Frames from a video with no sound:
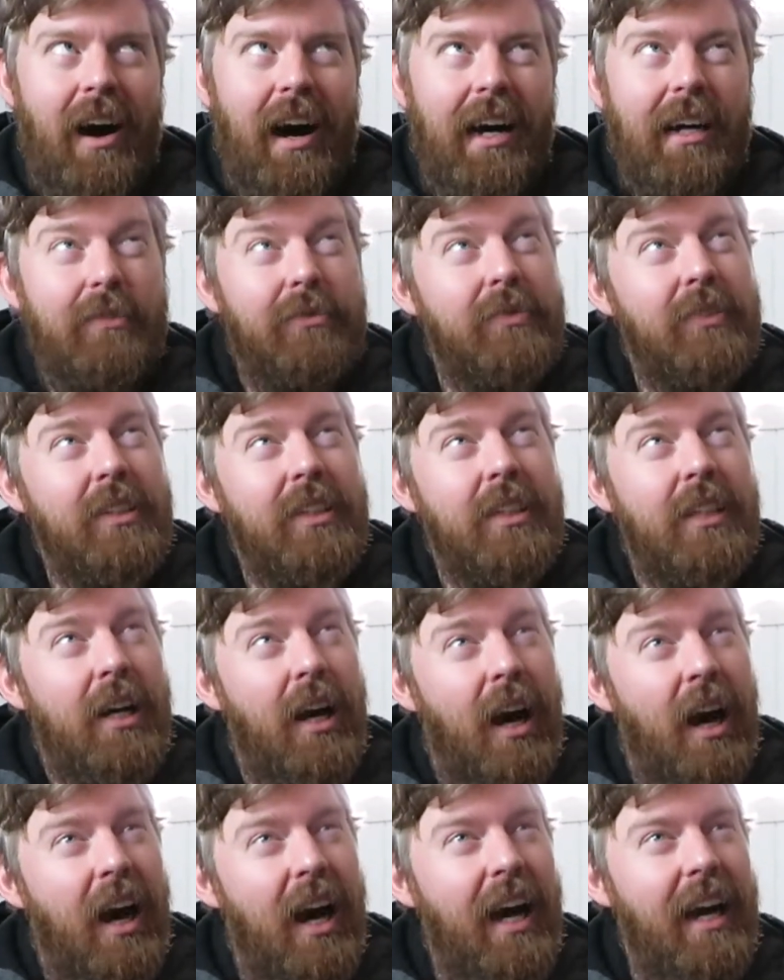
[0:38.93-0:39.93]
I've
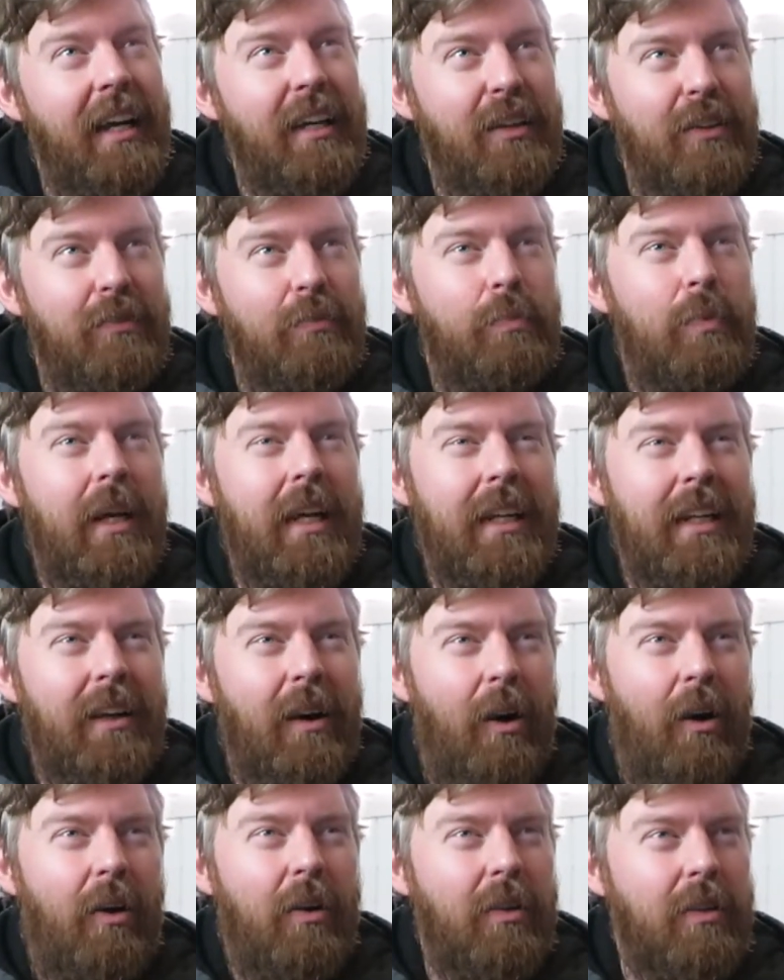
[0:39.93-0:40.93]
kind of been
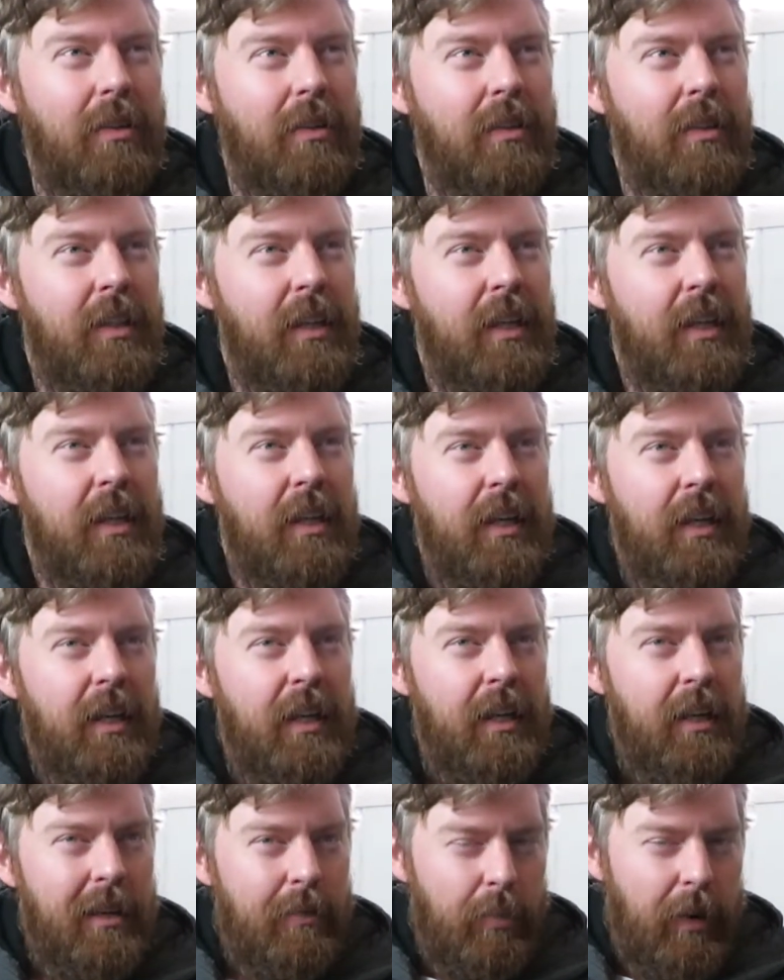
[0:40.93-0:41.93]
on,
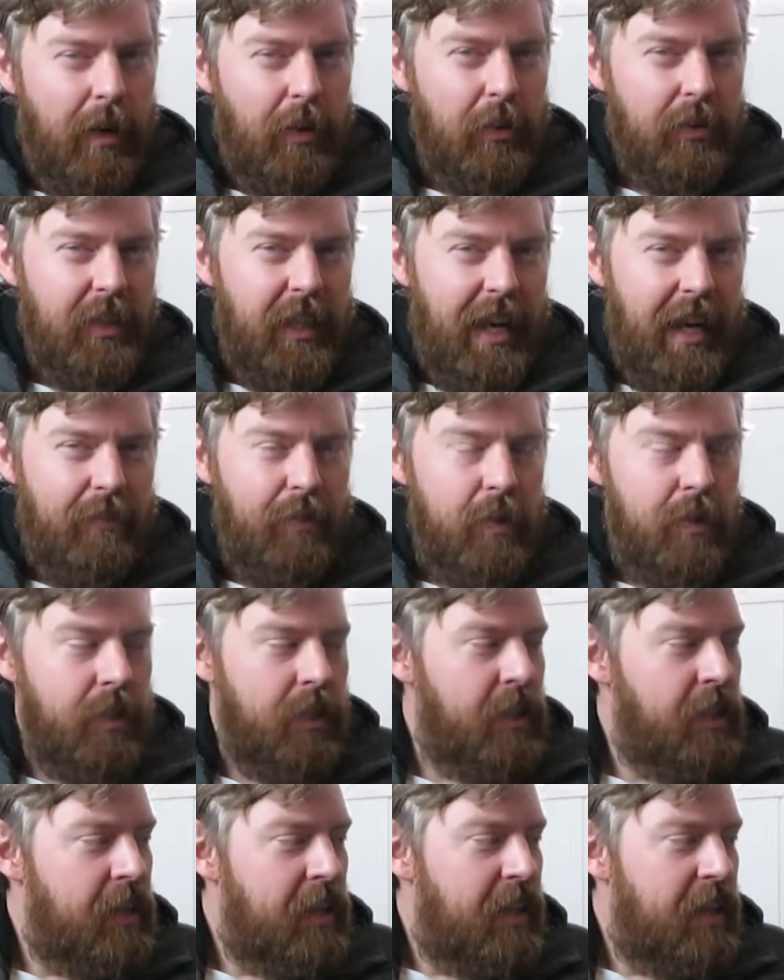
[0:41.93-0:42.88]
but I also haven't.